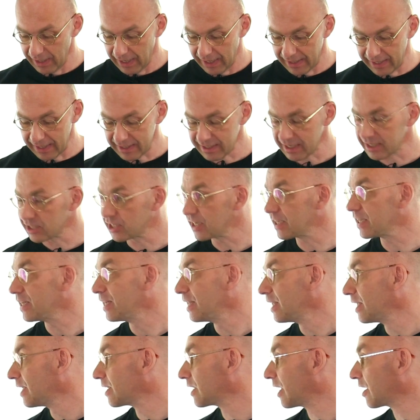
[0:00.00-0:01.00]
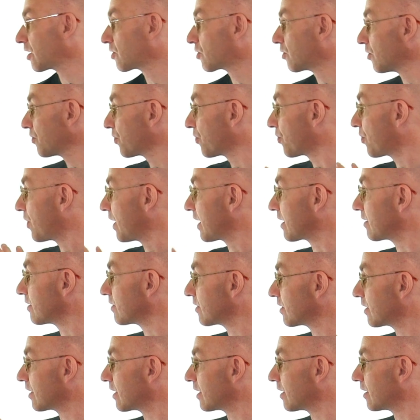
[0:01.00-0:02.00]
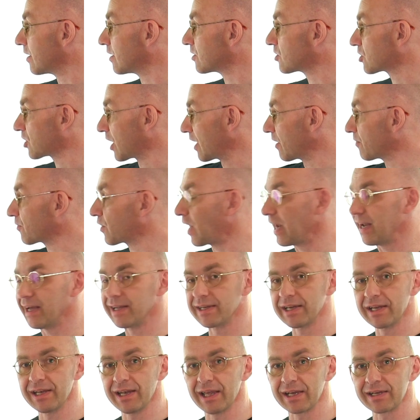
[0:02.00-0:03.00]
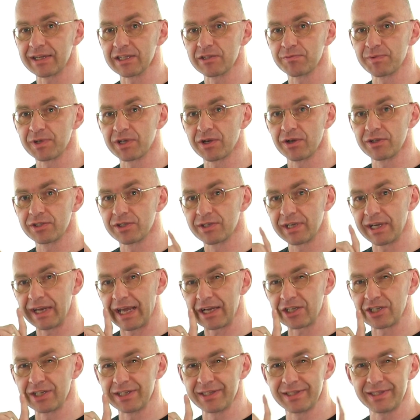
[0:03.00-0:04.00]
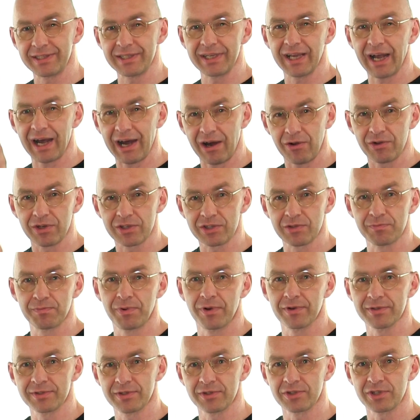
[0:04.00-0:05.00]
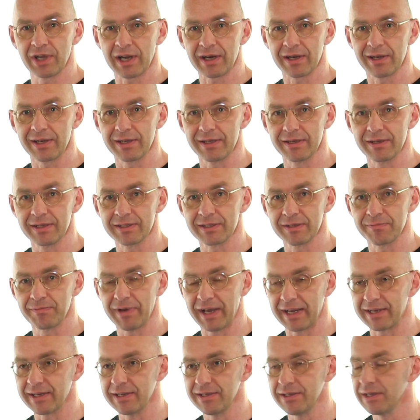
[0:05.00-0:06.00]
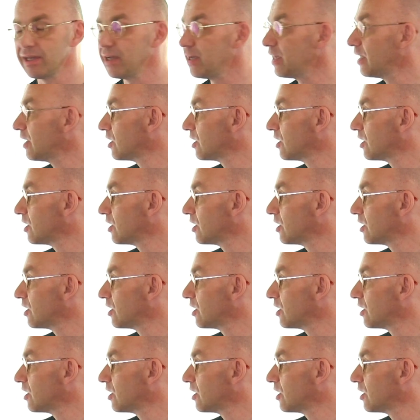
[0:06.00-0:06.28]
And that's actually a good thing to kind of color it in like this because you can actually see how you're supposed to juggle the, the pattern.